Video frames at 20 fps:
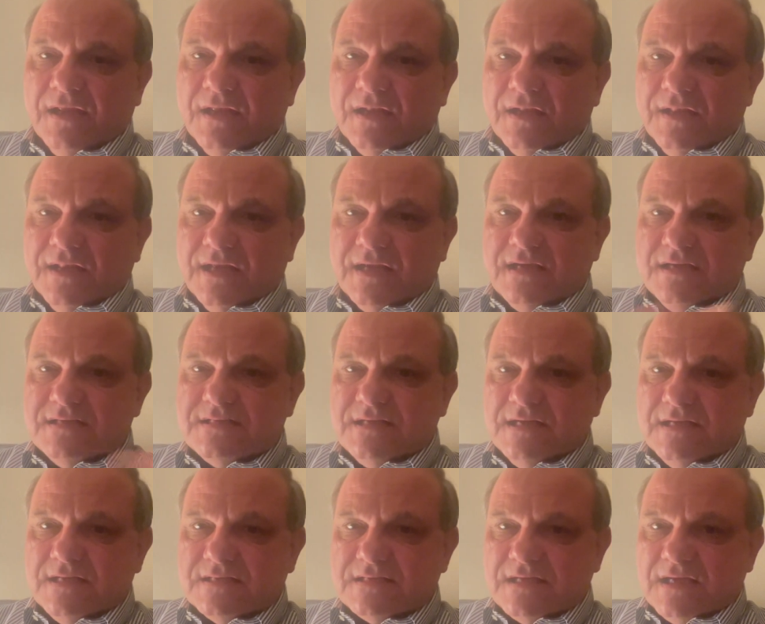Like I
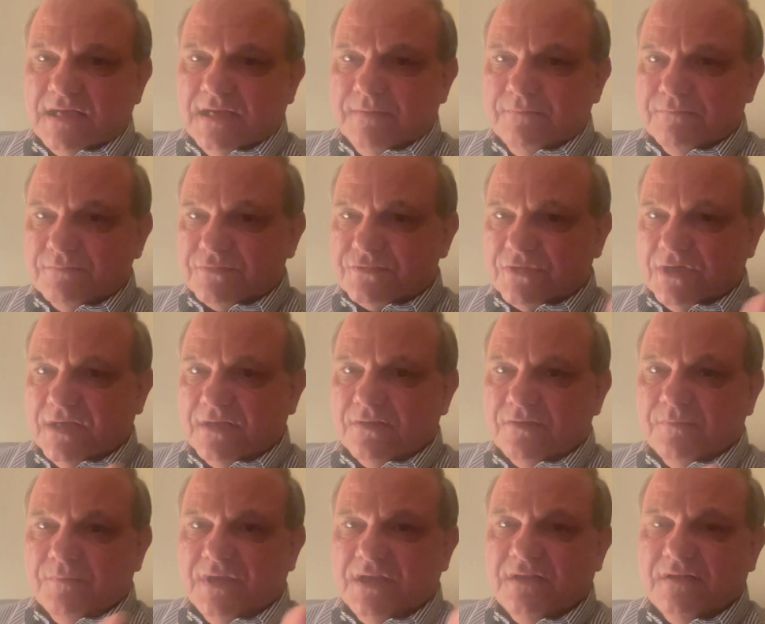said, I'm trying to
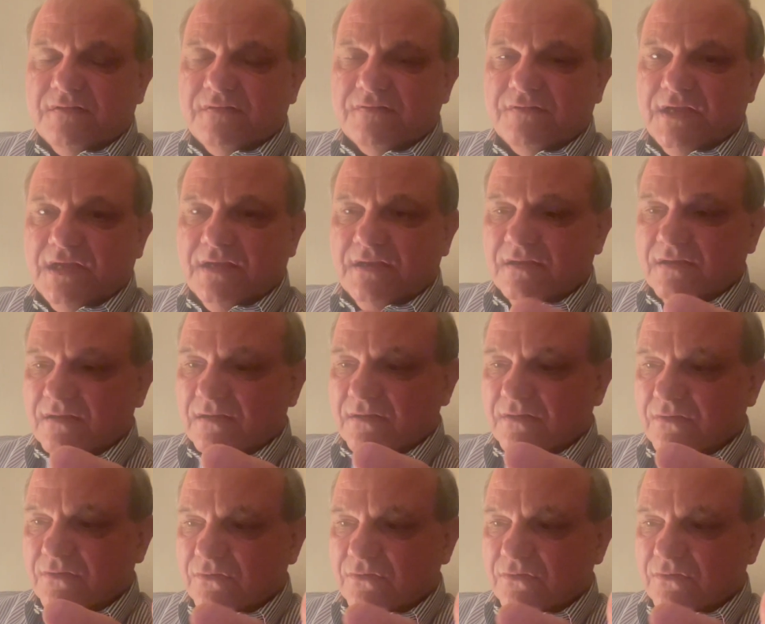maintain